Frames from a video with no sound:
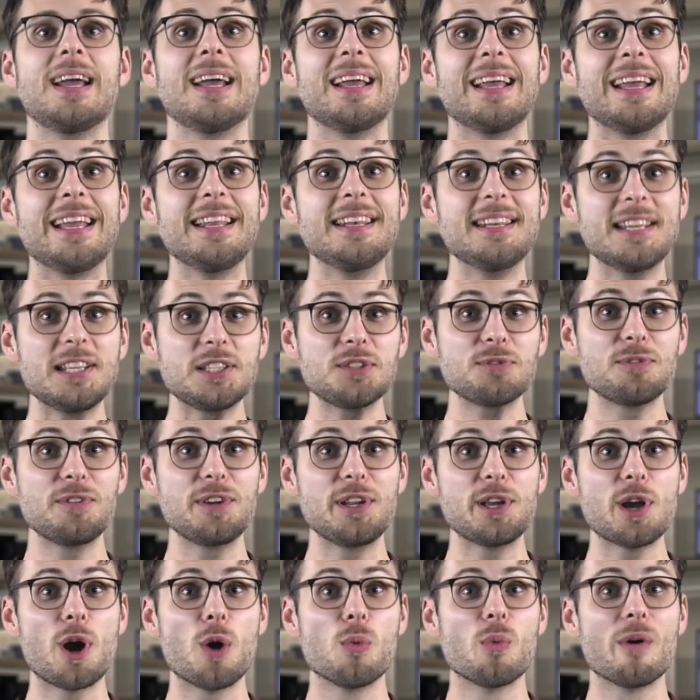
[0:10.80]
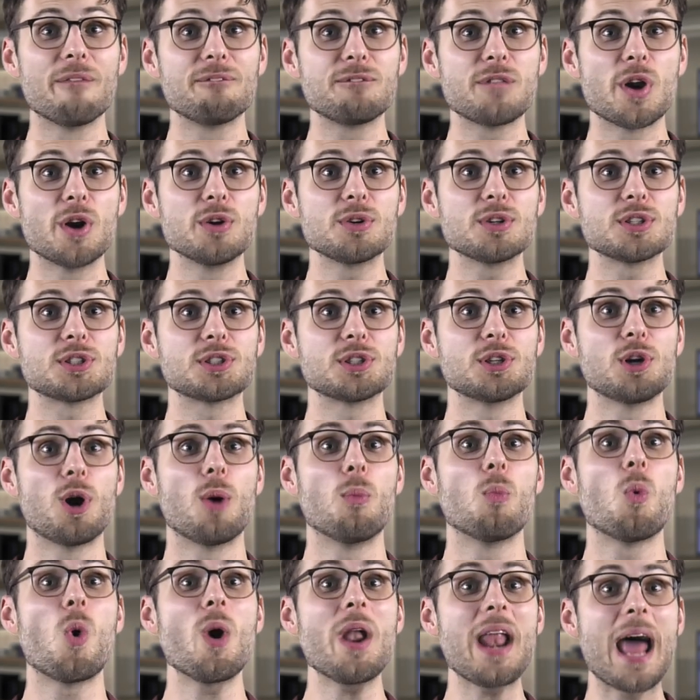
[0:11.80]
In this video, we're focusing
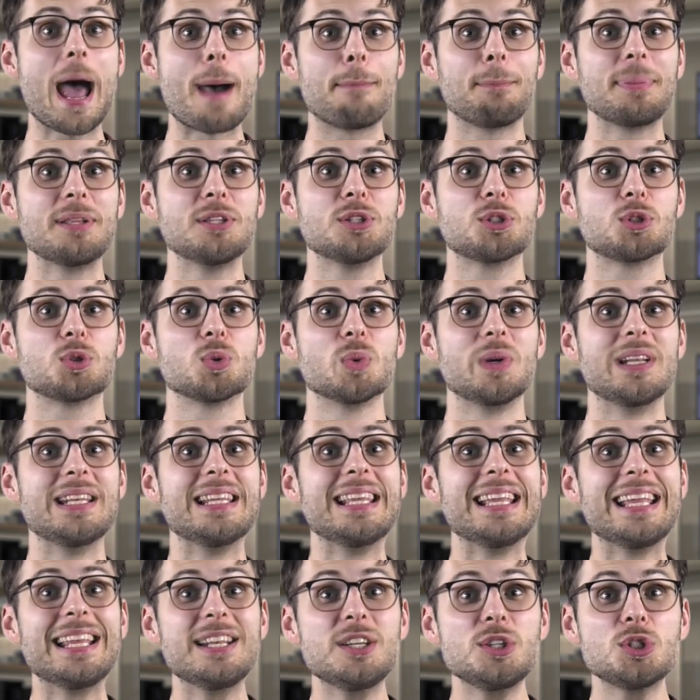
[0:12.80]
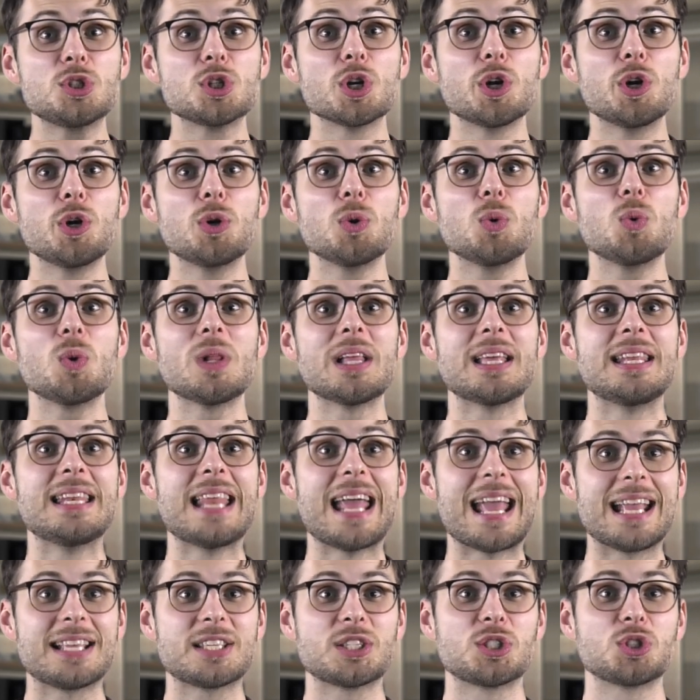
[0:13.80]
on what happens during internal and
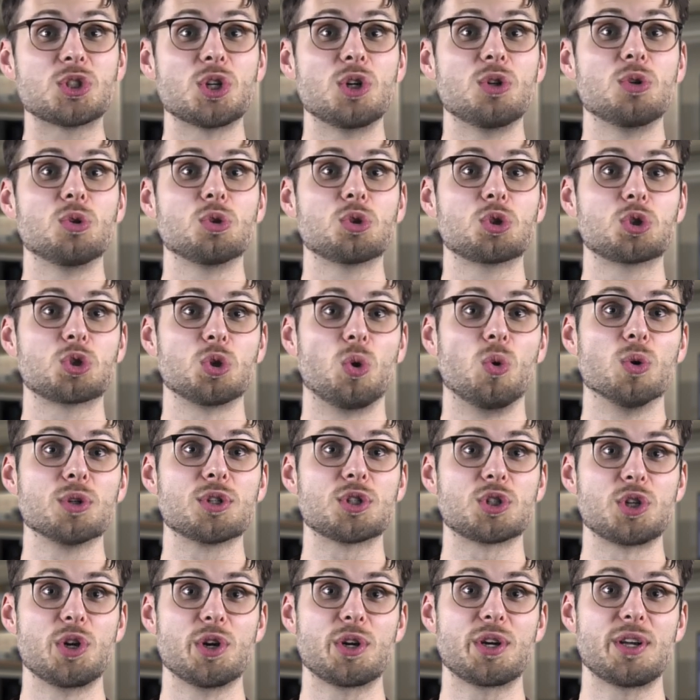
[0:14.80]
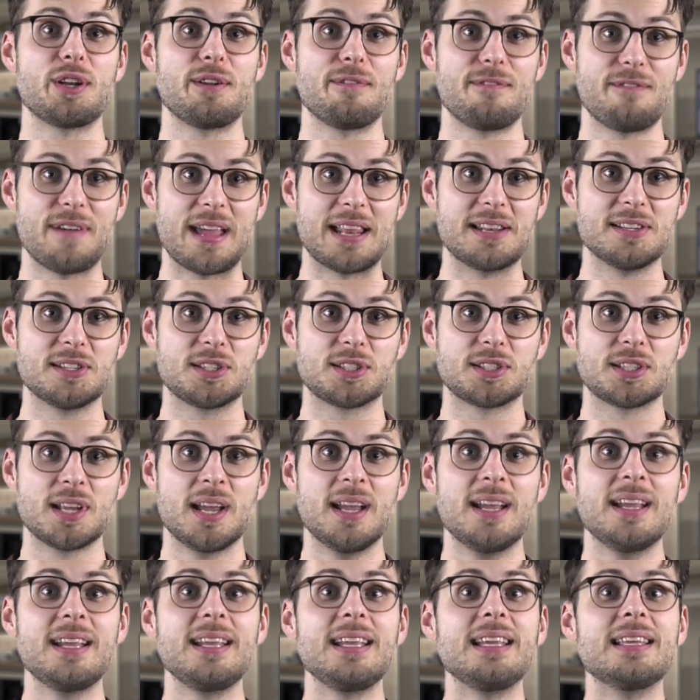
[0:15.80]
external short circuit events
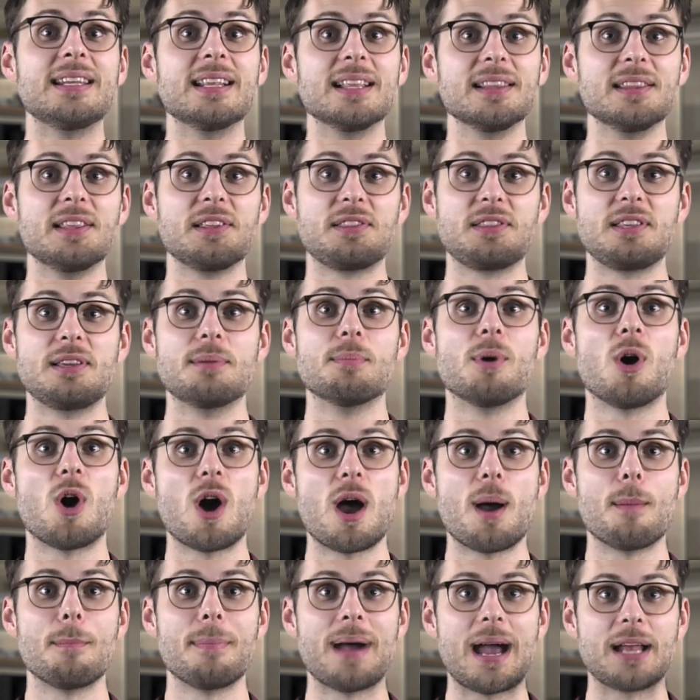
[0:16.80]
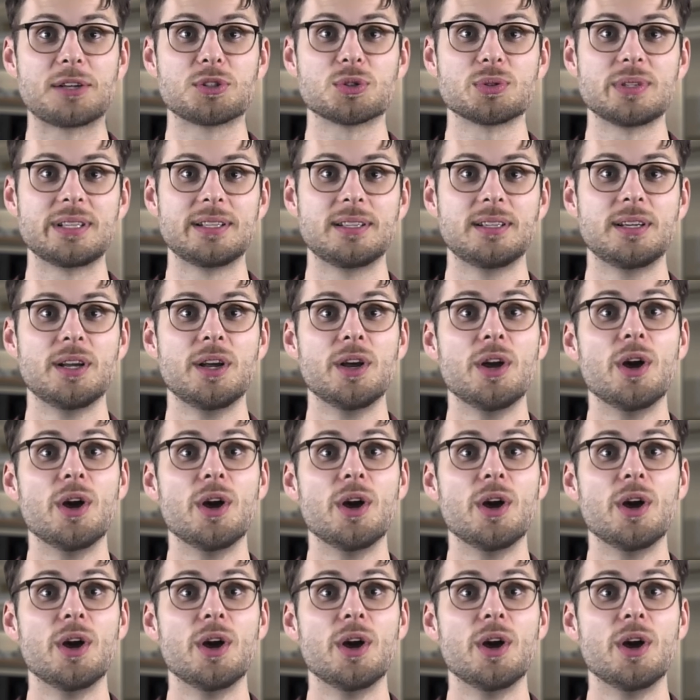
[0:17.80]
in a lithium-ion battery.